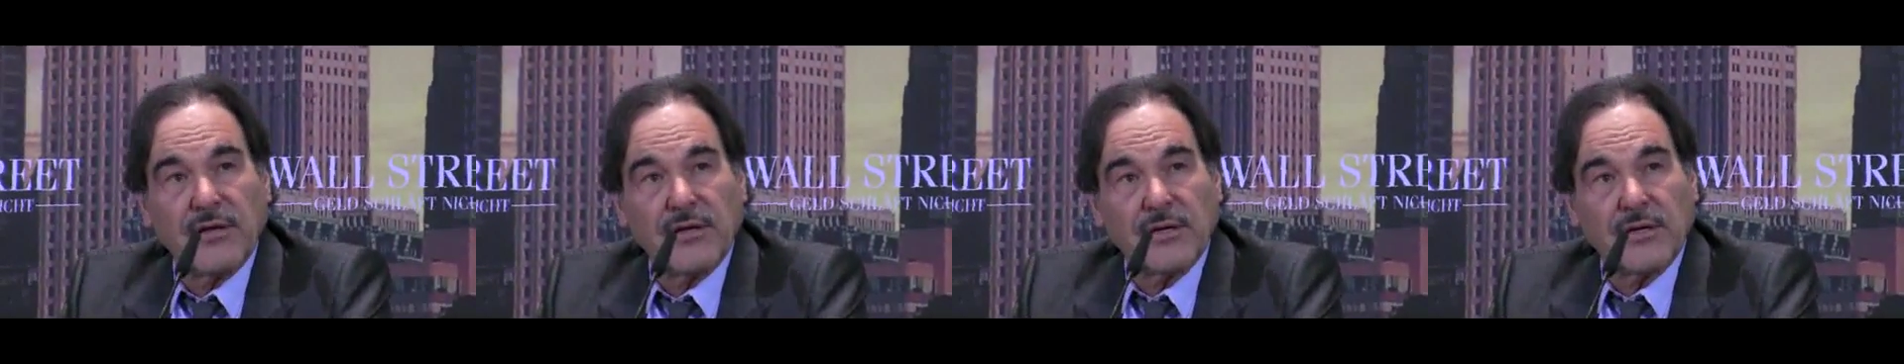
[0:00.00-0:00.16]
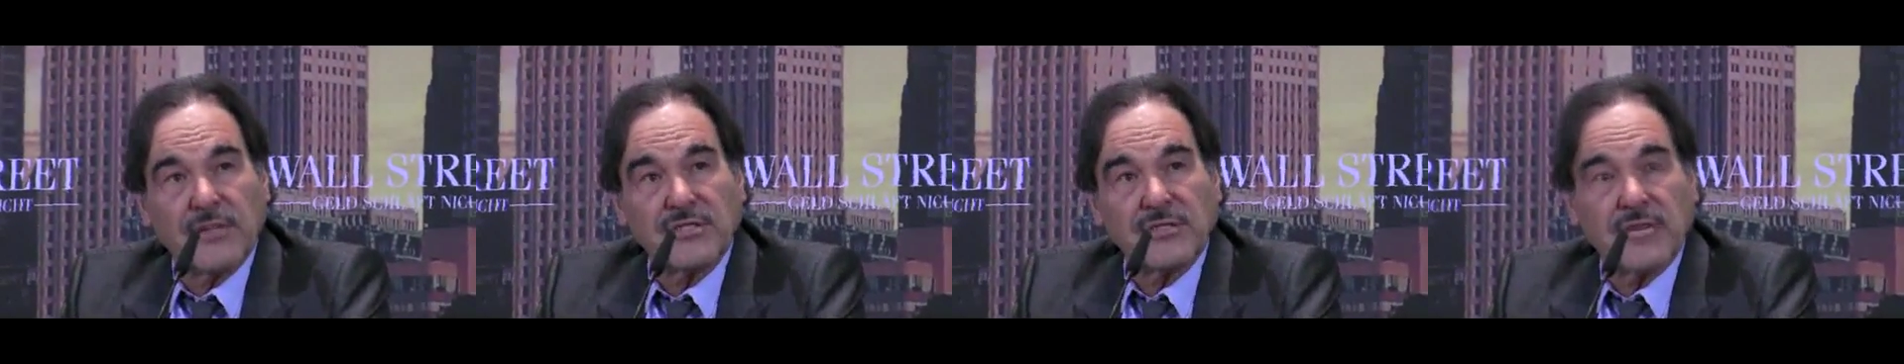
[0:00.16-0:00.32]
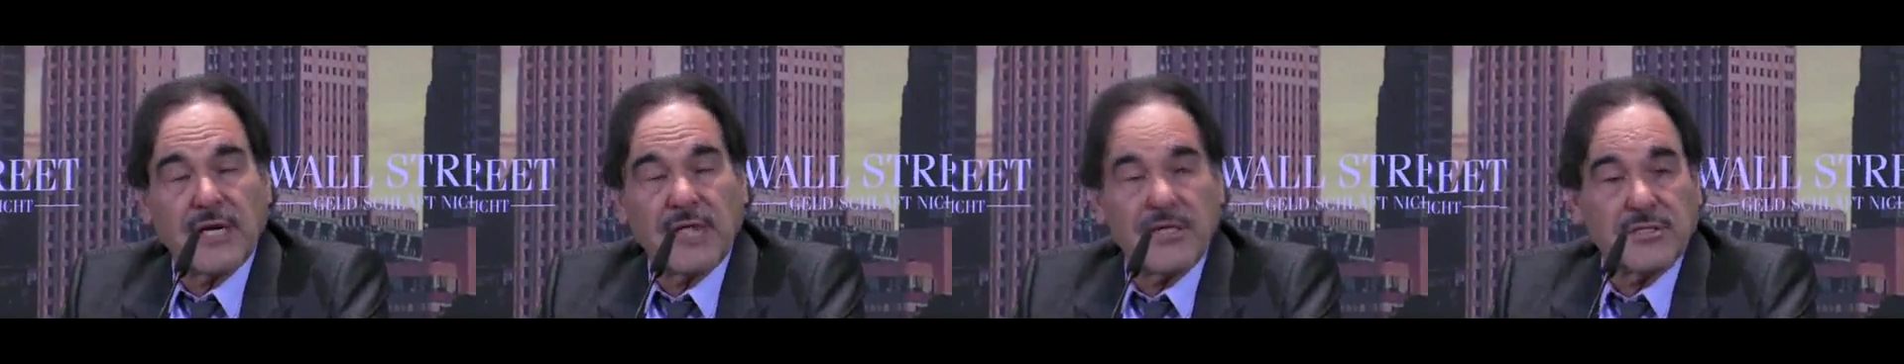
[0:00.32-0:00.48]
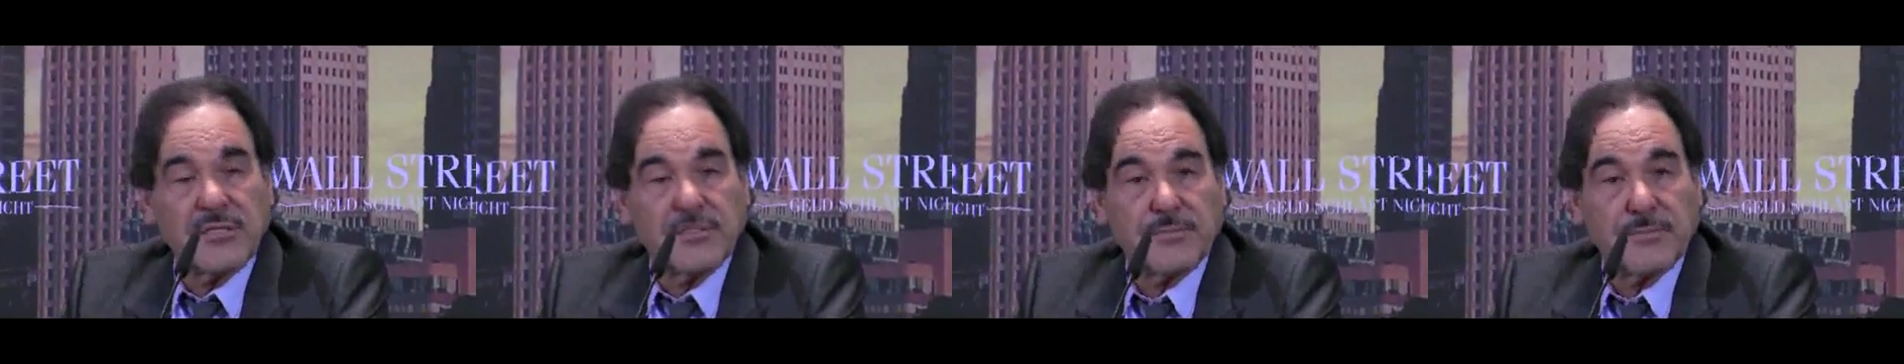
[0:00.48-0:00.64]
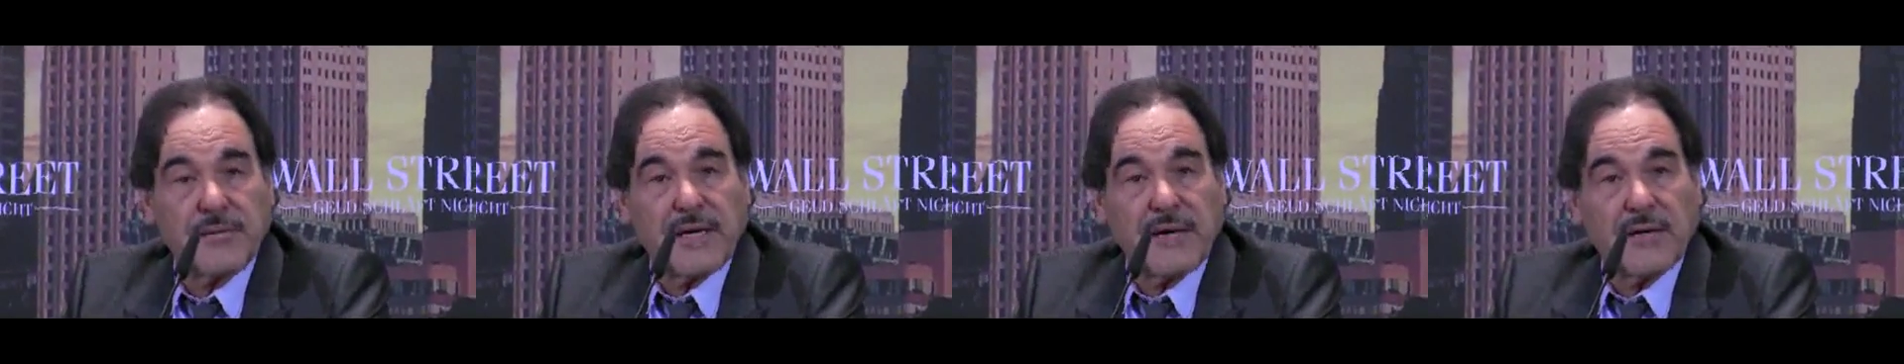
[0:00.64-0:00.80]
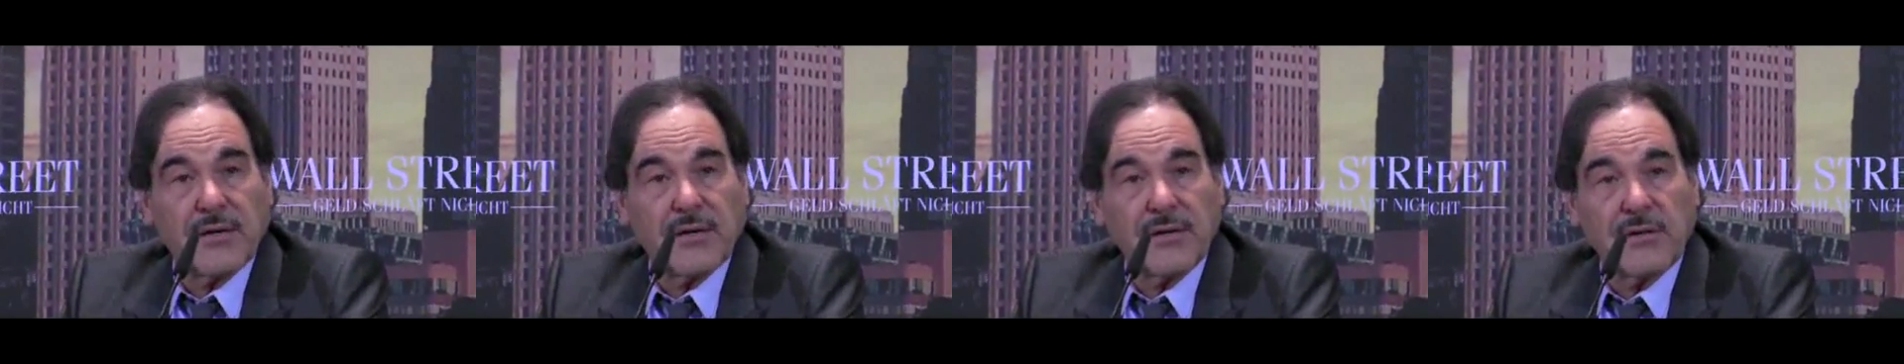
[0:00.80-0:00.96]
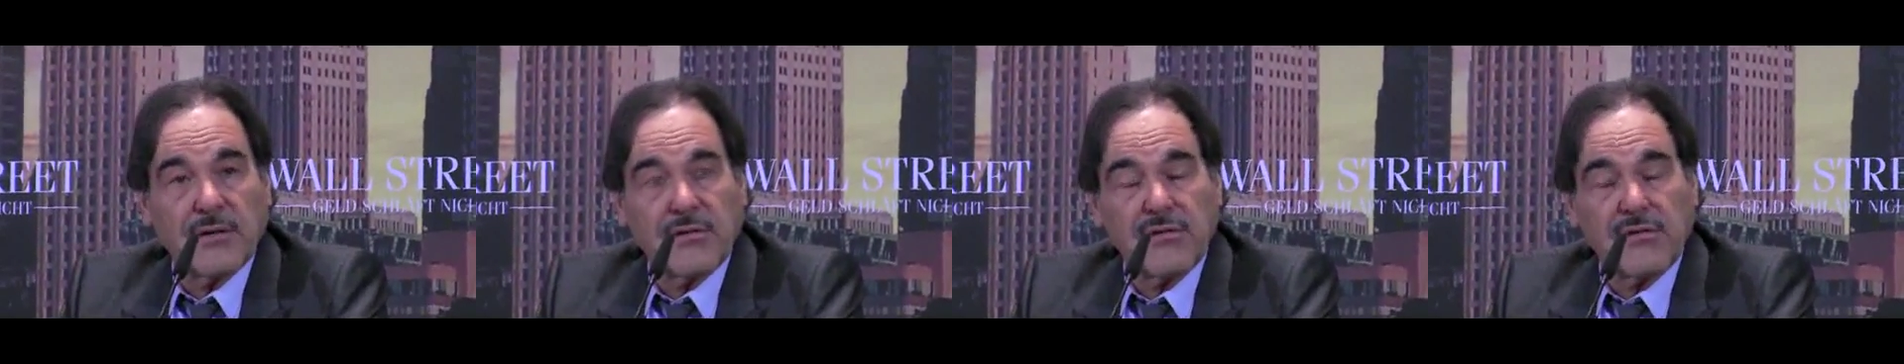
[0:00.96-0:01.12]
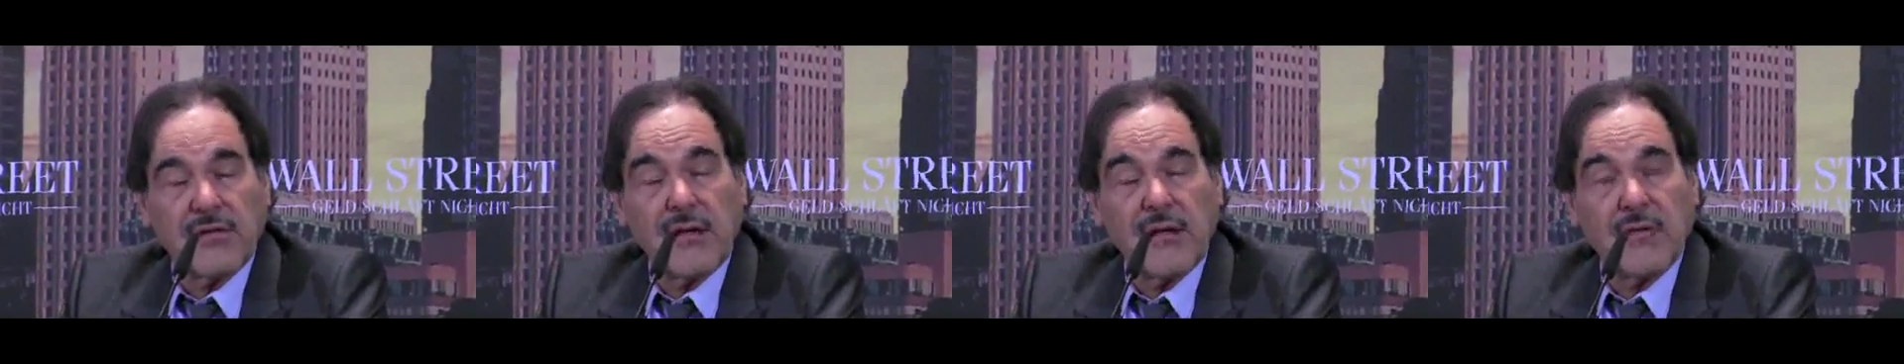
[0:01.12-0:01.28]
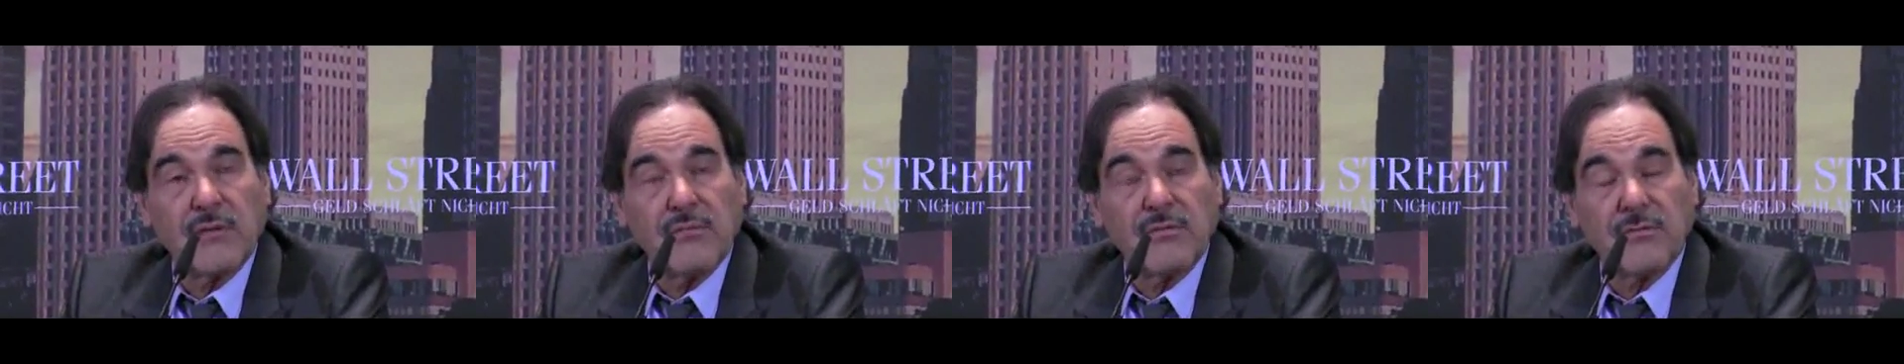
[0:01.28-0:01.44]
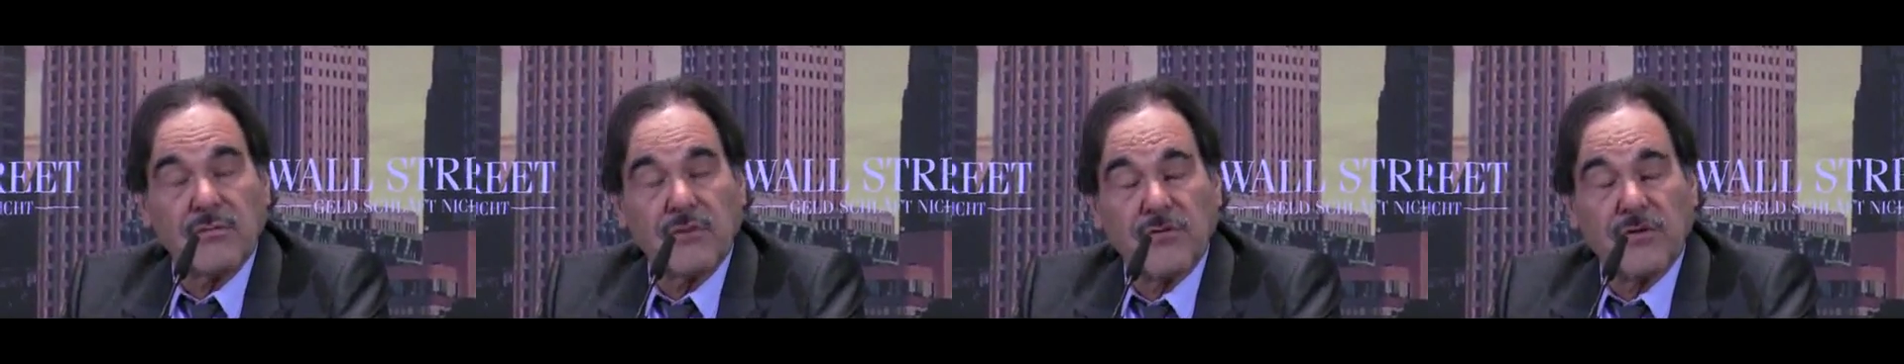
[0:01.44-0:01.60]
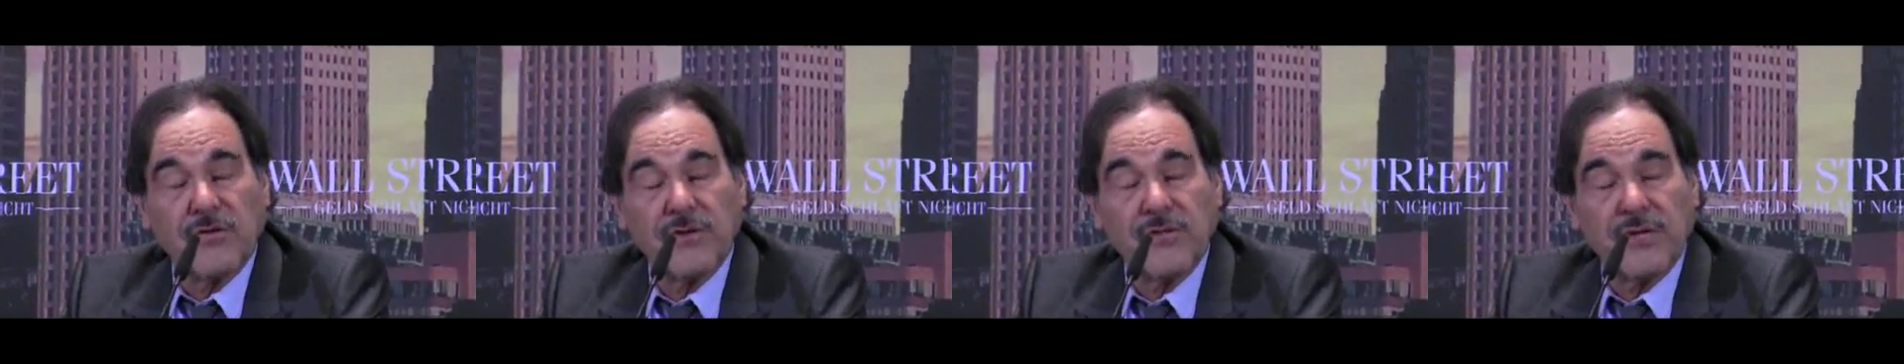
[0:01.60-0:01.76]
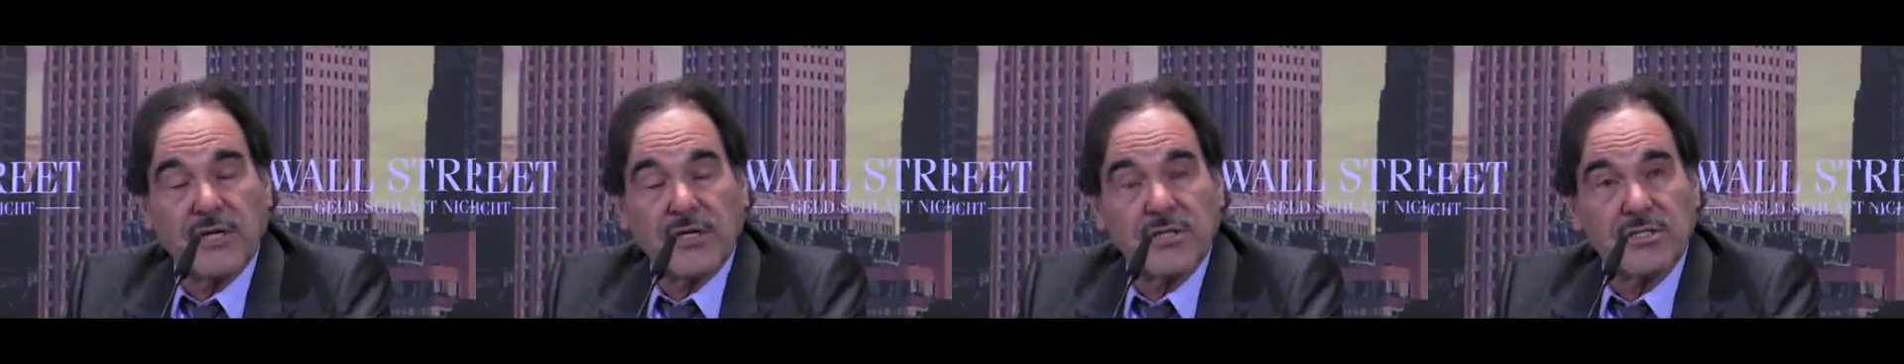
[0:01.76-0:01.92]
you could say it's about, the theme of the
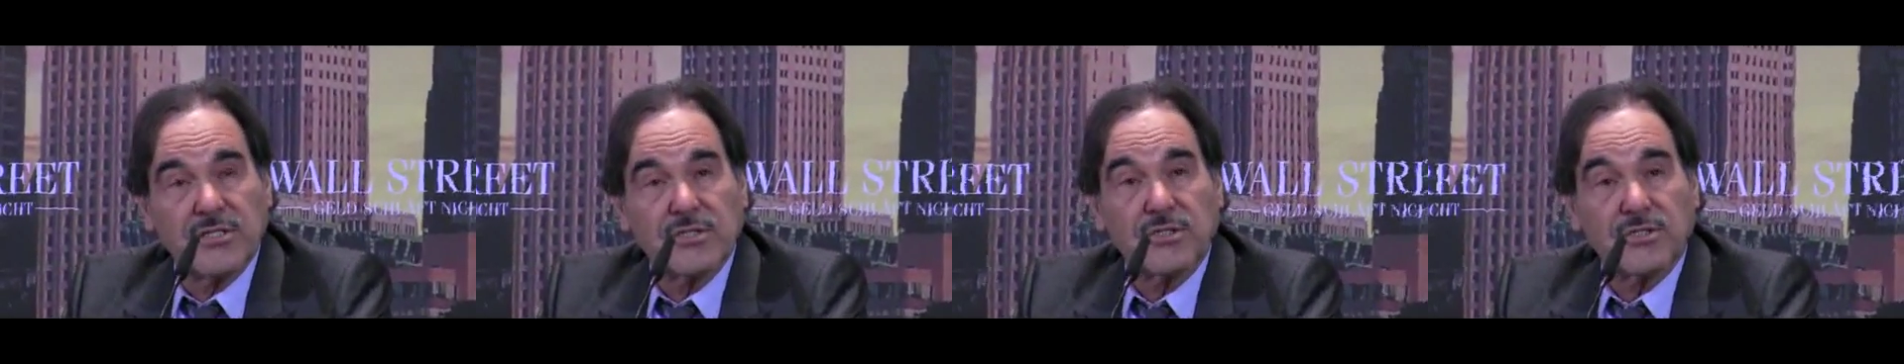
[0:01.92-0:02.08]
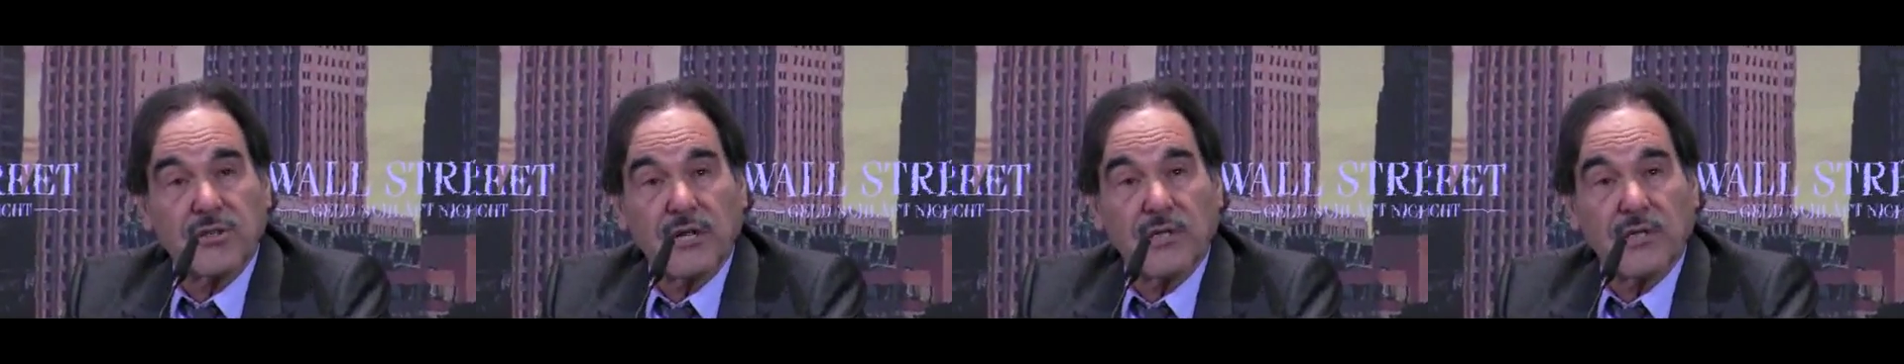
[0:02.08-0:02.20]
movie is